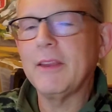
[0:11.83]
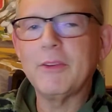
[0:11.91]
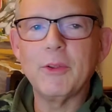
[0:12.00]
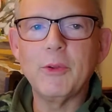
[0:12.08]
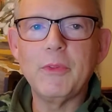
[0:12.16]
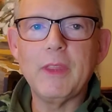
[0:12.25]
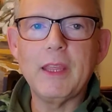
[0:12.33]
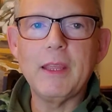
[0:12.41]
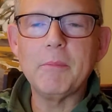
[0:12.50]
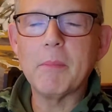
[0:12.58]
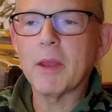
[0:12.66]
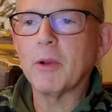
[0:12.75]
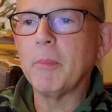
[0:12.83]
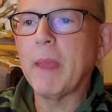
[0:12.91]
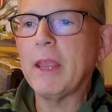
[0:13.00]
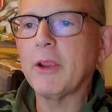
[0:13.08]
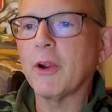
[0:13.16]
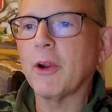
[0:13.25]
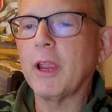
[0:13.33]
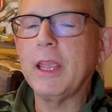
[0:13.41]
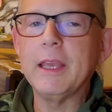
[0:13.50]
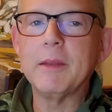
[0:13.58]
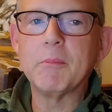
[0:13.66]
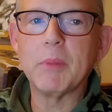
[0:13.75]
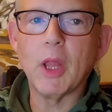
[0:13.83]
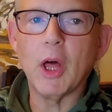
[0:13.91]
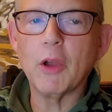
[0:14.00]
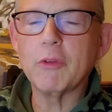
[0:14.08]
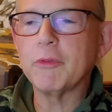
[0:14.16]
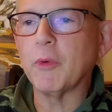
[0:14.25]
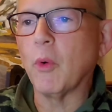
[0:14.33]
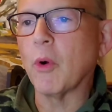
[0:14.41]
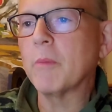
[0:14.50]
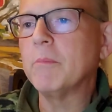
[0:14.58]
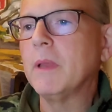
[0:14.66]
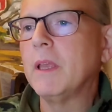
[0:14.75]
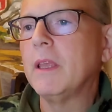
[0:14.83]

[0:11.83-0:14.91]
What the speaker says: do the Metal Maker in blog form.